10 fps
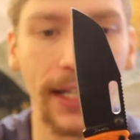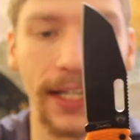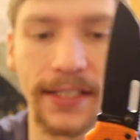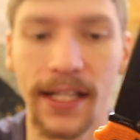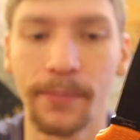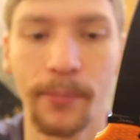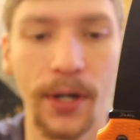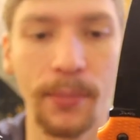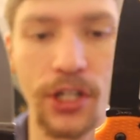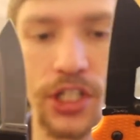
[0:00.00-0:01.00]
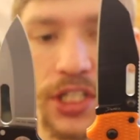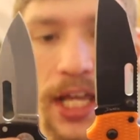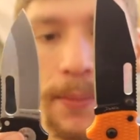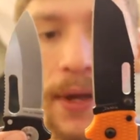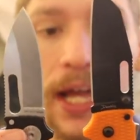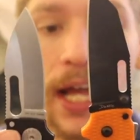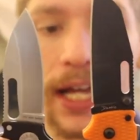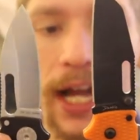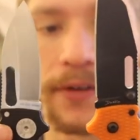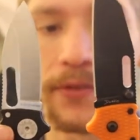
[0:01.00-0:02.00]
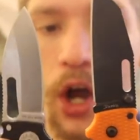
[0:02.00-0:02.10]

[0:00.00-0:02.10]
Like I said, pretty much the same kind of